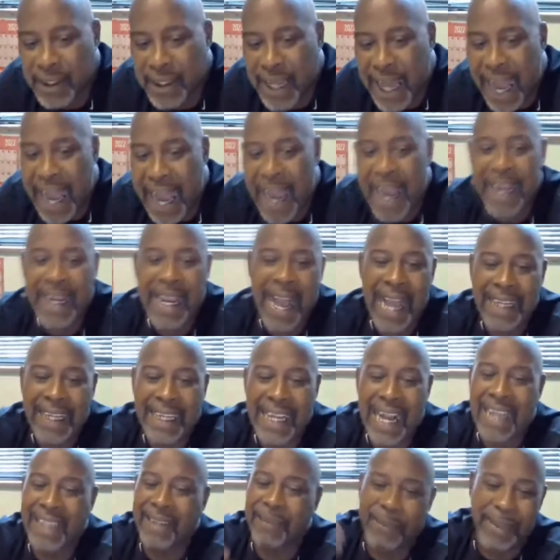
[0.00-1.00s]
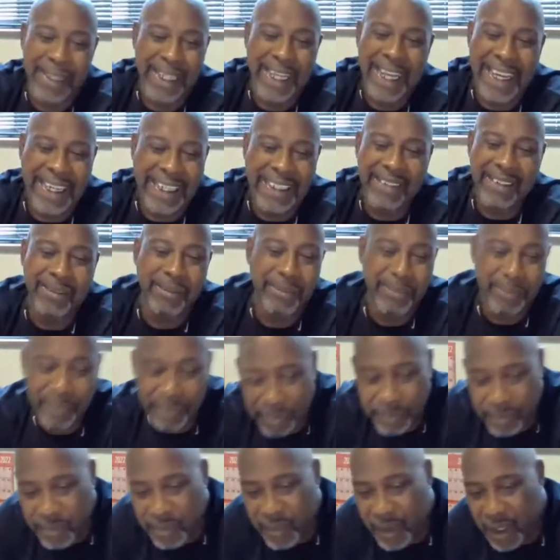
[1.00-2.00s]
I got late,
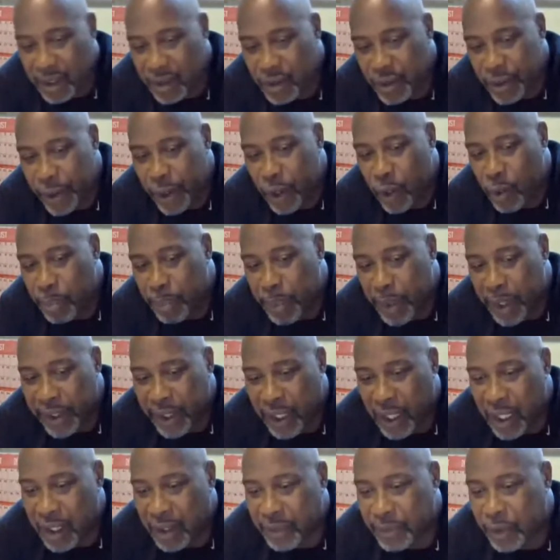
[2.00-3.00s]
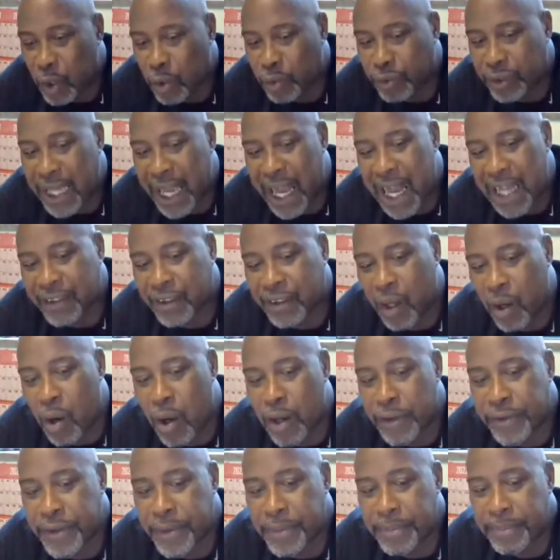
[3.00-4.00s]
but those guys are
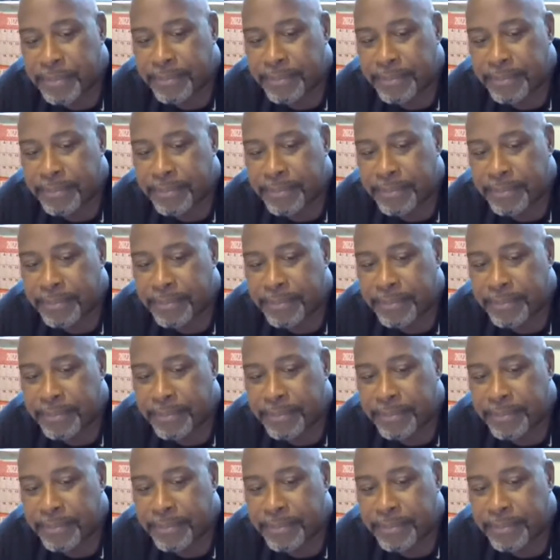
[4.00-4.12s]
awesome.